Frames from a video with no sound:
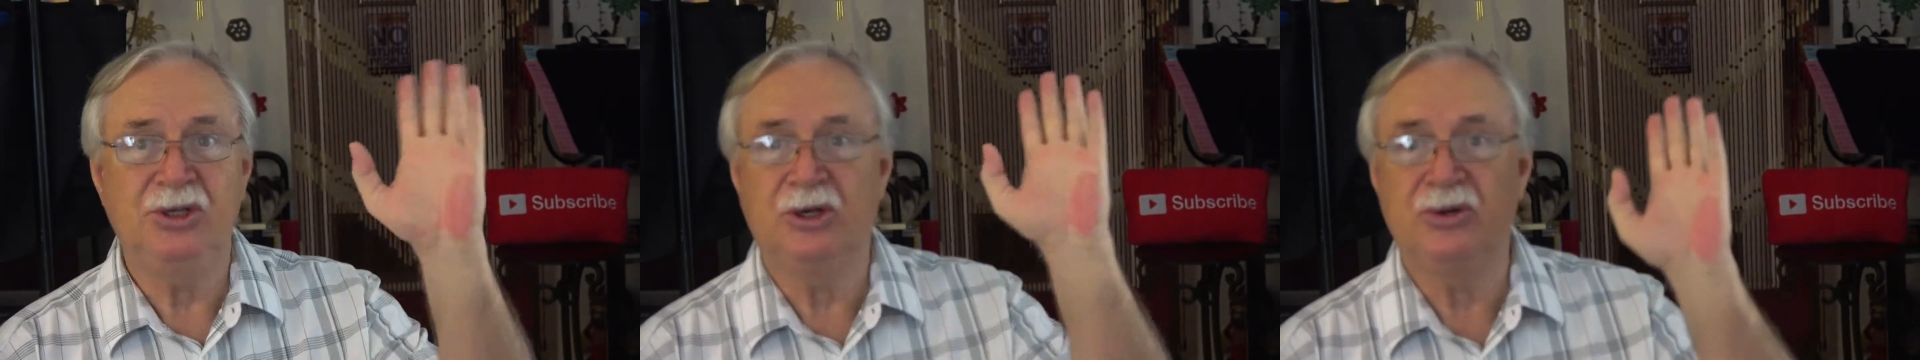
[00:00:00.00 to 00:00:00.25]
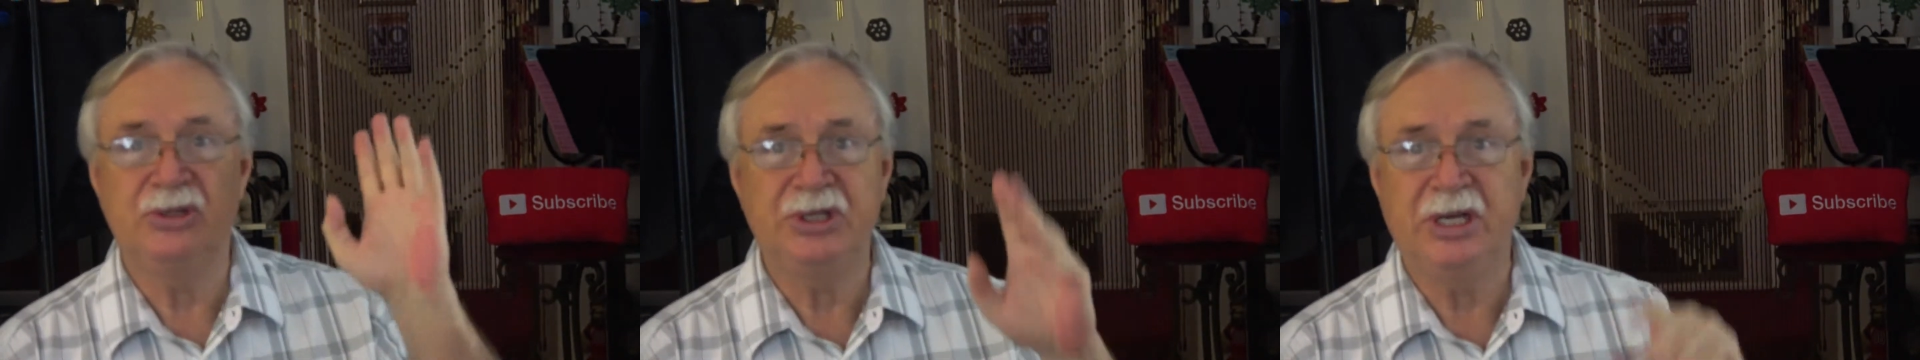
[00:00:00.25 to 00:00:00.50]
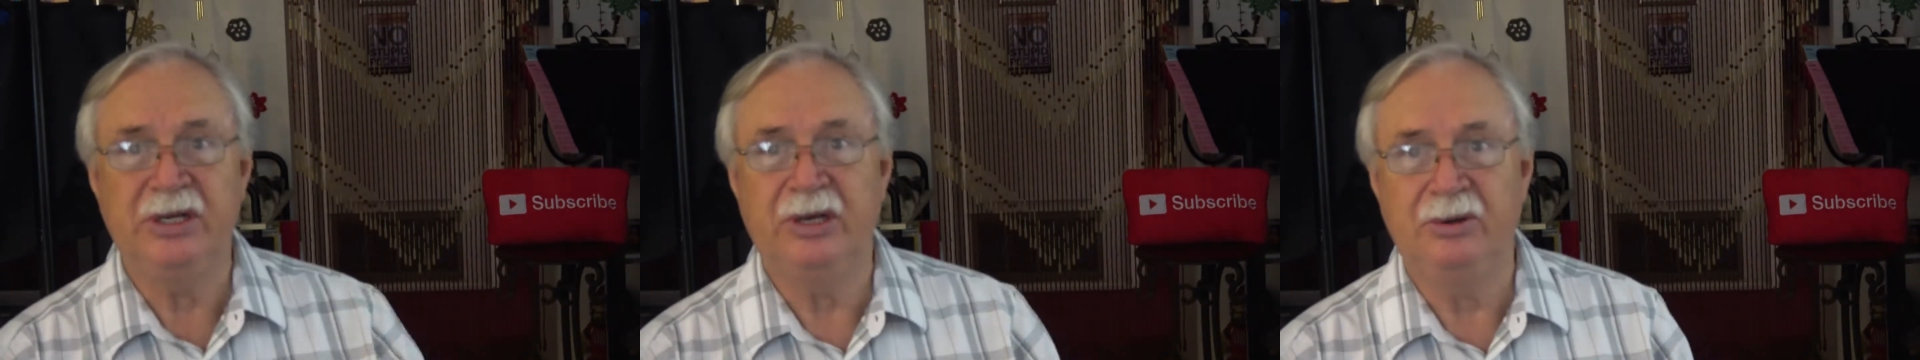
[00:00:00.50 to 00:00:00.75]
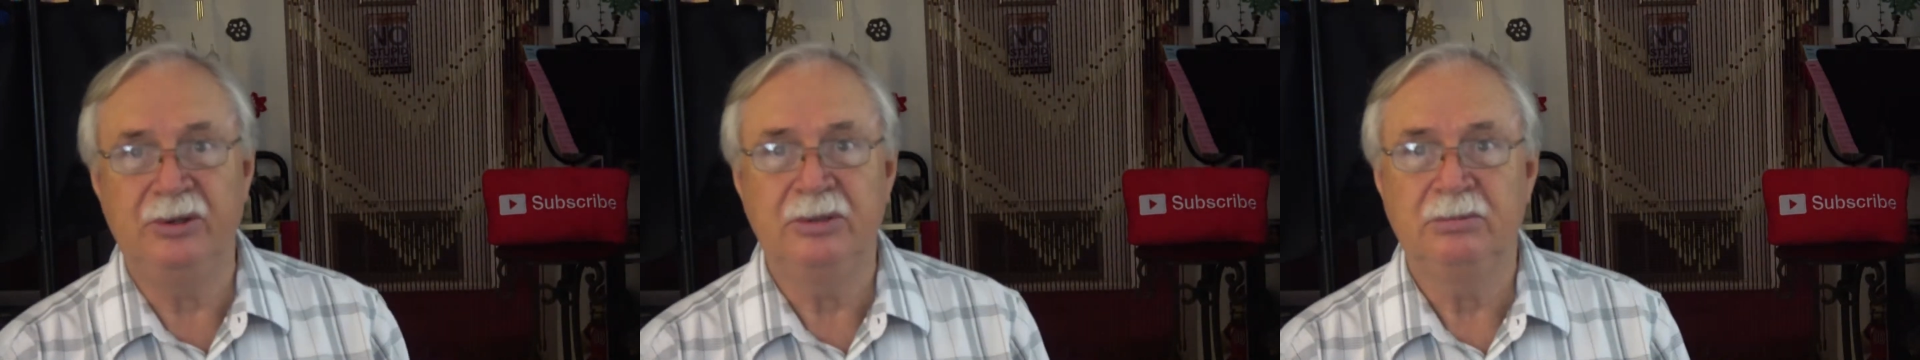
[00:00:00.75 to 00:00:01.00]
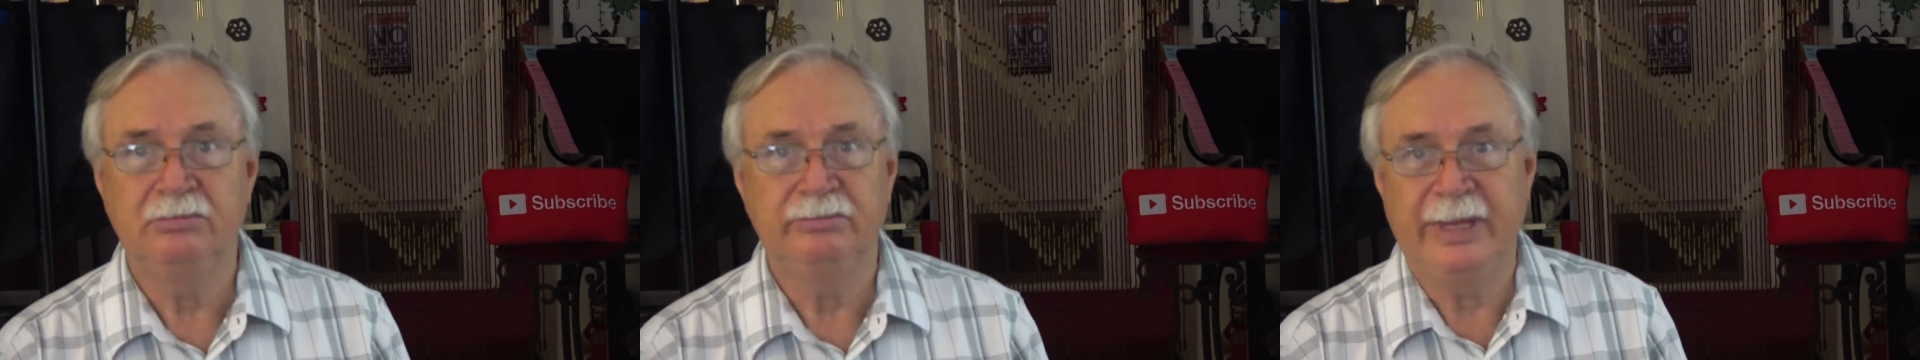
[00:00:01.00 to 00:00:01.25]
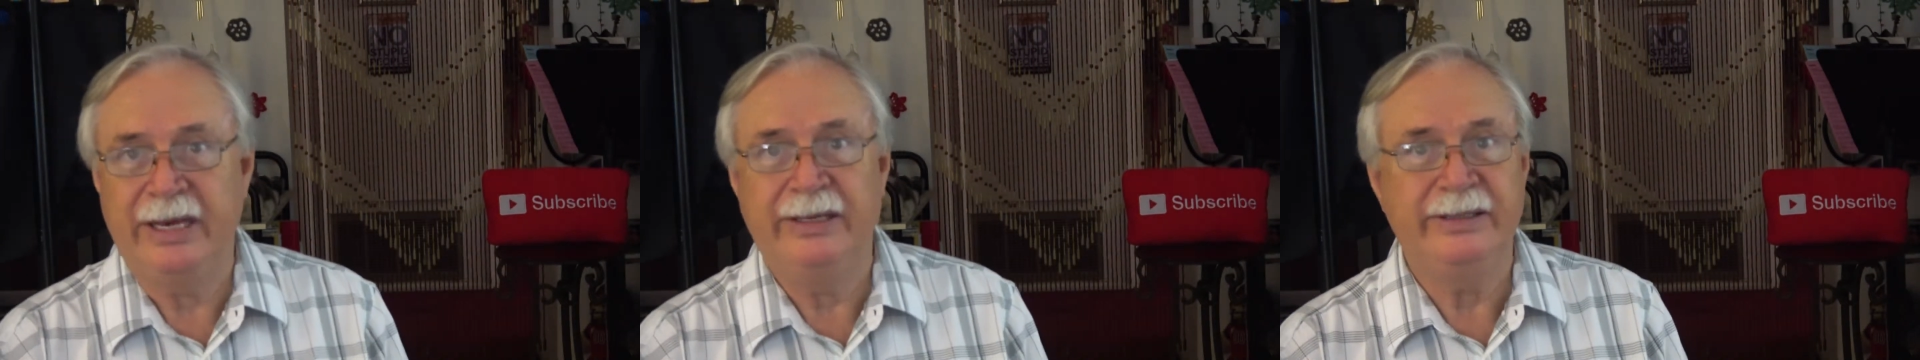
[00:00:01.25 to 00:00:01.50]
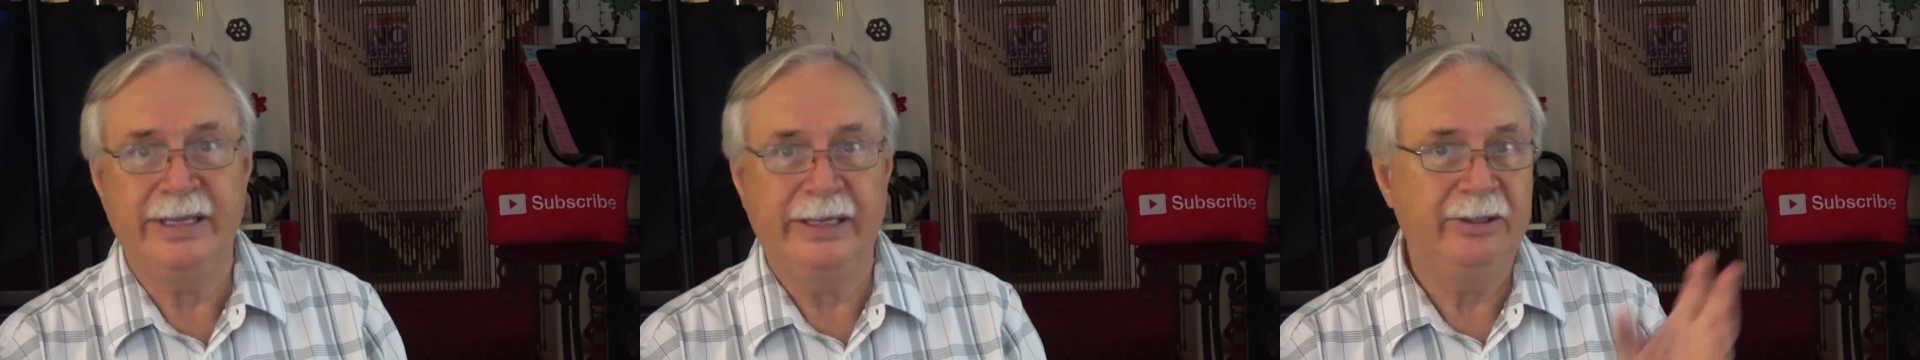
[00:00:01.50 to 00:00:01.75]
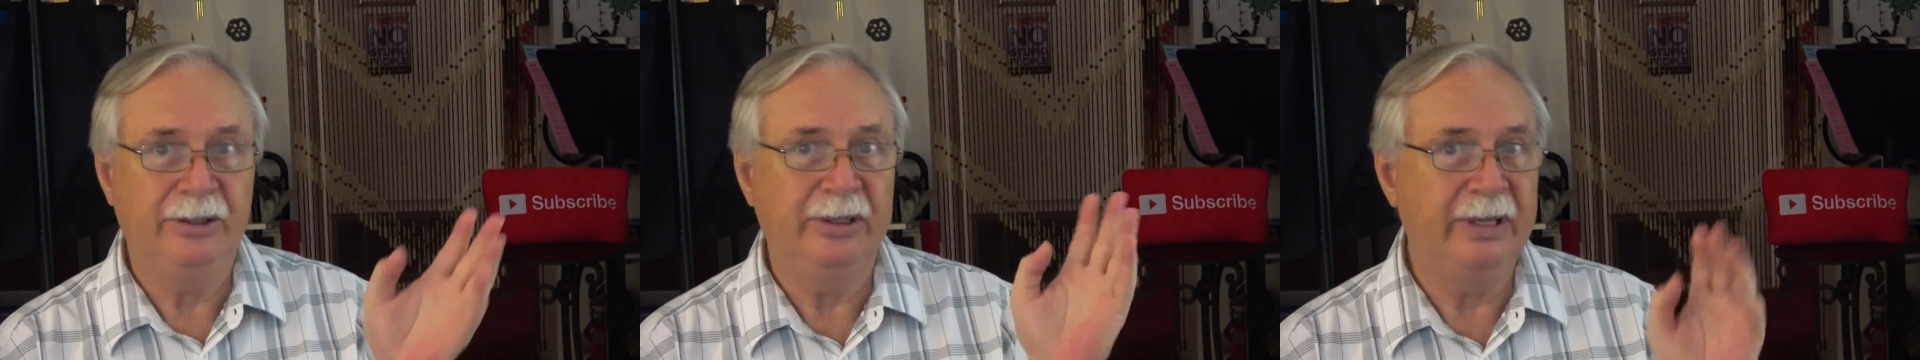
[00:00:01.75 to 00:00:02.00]
you crescendoed. They didn't tell
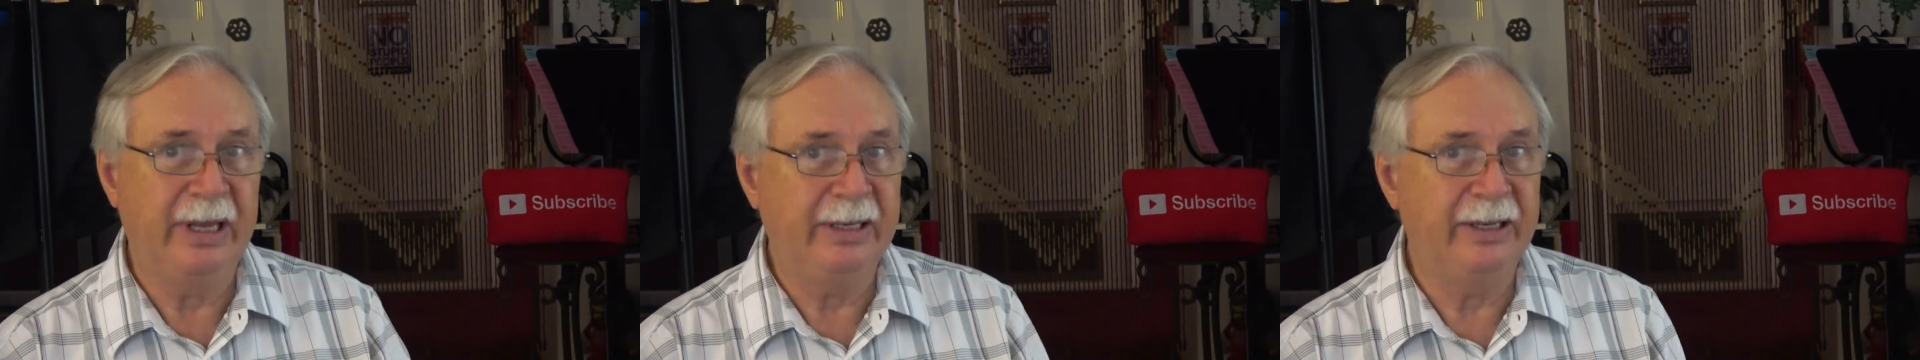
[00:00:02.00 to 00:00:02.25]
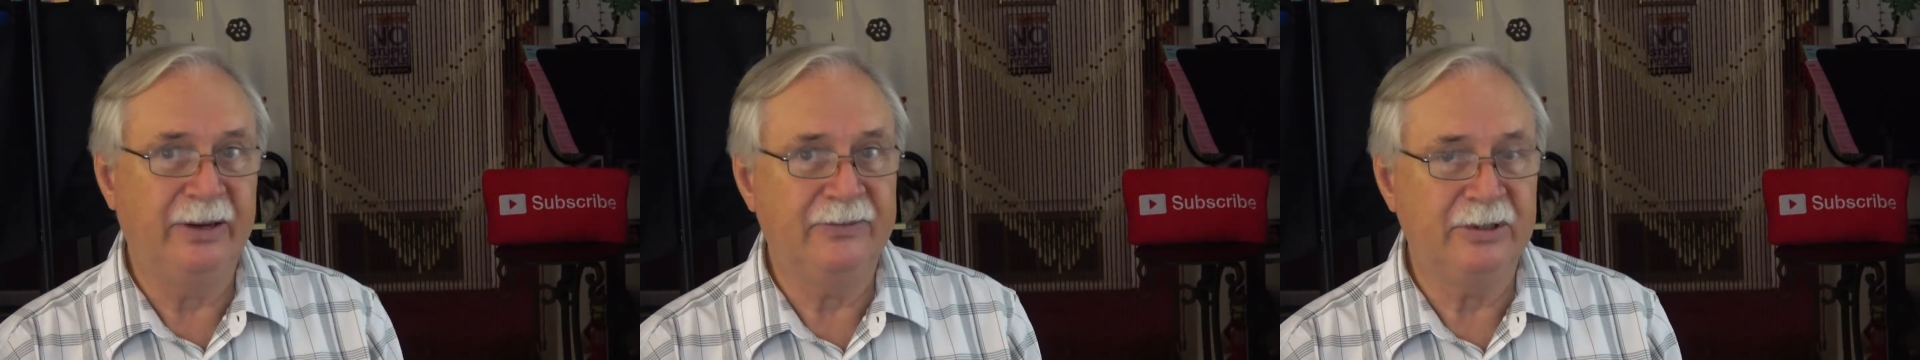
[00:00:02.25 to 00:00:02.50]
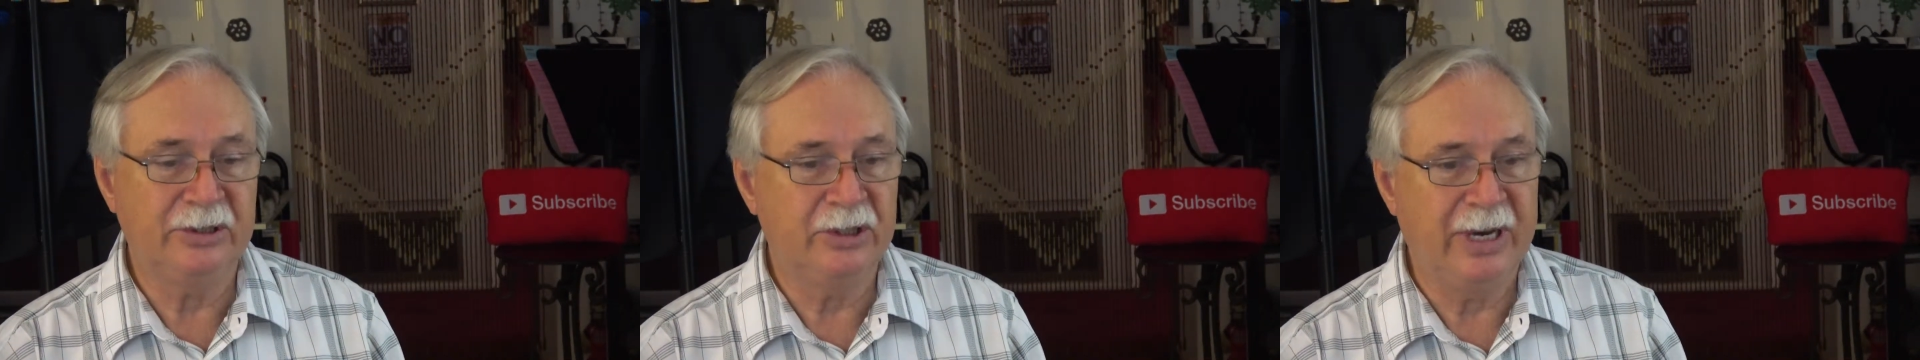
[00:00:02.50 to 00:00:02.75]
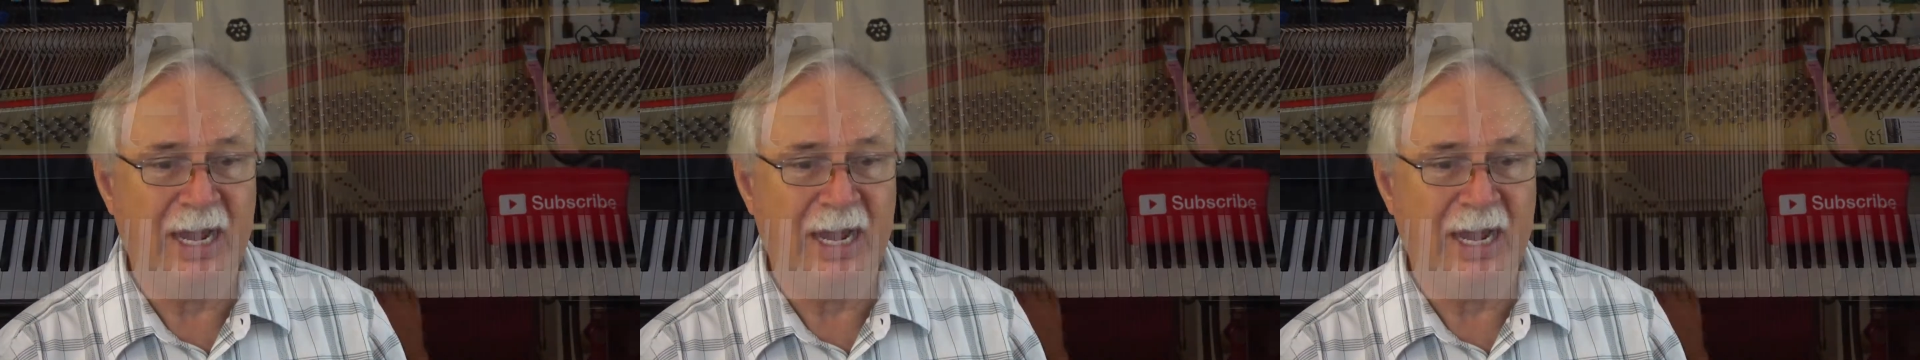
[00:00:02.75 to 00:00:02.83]
you to do anything different, so